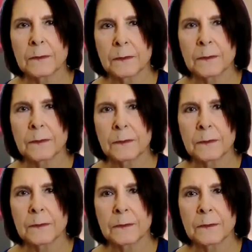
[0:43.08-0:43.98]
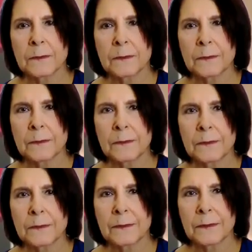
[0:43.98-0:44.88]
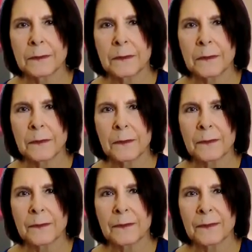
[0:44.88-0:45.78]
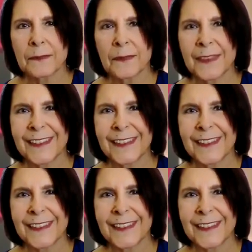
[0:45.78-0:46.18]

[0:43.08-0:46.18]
[no speech]